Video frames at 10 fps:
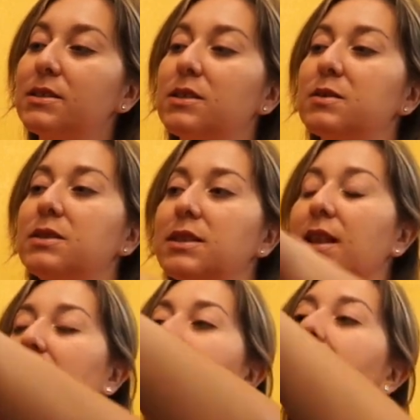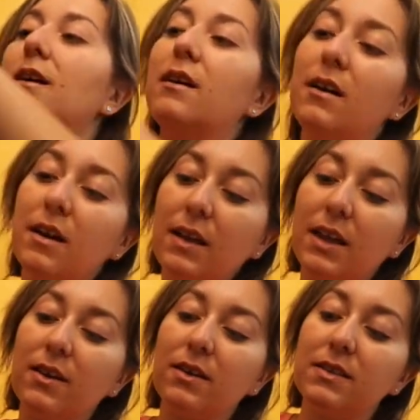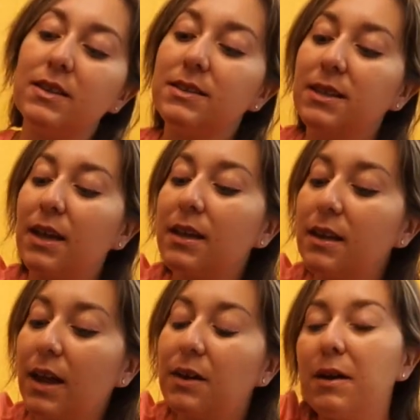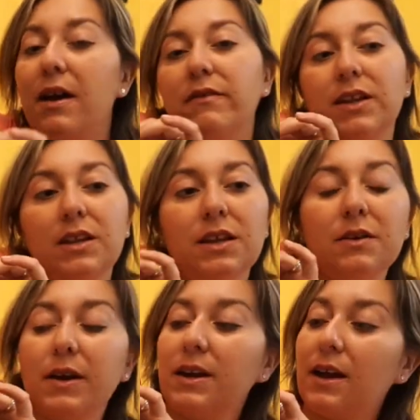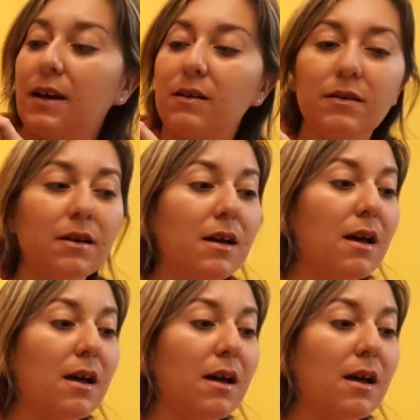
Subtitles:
So see, like here on this side, I don't have anything right now,